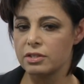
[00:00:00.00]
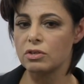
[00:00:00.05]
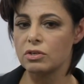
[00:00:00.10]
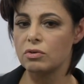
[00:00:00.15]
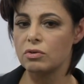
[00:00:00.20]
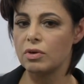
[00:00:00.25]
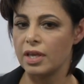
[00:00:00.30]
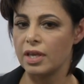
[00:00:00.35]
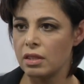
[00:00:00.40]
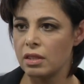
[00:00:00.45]

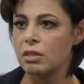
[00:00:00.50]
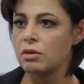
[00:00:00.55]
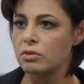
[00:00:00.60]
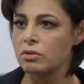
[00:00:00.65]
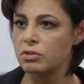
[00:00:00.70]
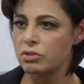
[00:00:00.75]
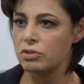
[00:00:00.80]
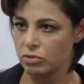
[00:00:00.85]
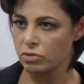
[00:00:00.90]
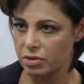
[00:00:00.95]
so in
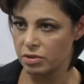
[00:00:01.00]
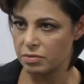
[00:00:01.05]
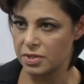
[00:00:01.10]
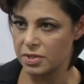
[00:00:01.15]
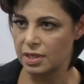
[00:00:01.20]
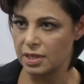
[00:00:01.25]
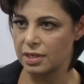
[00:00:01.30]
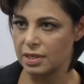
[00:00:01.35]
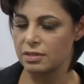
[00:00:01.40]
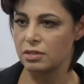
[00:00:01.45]
those
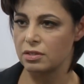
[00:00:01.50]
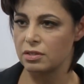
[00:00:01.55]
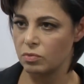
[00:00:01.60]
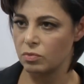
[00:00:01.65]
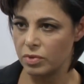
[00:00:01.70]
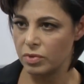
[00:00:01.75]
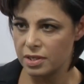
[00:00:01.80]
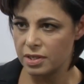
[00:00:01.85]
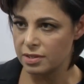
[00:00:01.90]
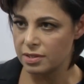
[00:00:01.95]
circumstances,
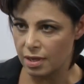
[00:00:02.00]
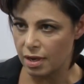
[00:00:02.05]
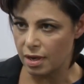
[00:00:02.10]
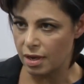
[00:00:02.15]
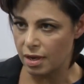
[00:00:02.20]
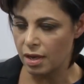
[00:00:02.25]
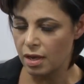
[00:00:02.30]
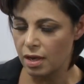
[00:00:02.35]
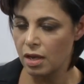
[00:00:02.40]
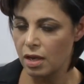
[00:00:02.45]
we
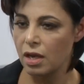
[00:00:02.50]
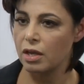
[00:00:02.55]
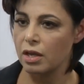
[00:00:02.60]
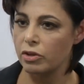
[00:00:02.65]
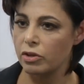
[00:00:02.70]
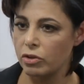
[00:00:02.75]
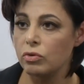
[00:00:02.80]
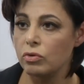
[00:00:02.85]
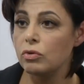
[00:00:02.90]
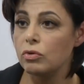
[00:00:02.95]
say,
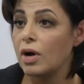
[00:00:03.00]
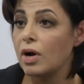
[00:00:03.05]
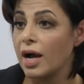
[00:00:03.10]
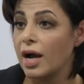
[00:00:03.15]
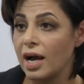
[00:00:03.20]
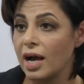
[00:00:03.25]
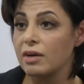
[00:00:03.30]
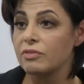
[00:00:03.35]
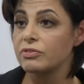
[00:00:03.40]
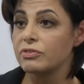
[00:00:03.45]
you
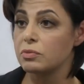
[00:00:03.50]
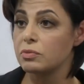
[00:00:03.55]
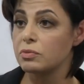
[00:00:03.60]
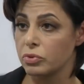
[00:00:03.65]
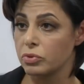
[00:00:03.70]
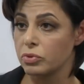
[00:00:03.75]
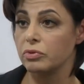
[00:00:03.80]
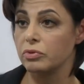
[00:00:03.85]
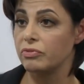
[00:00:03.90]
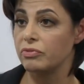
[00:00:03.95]
have to
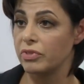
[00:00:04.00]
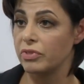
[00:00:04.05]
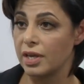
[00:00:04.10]
prove the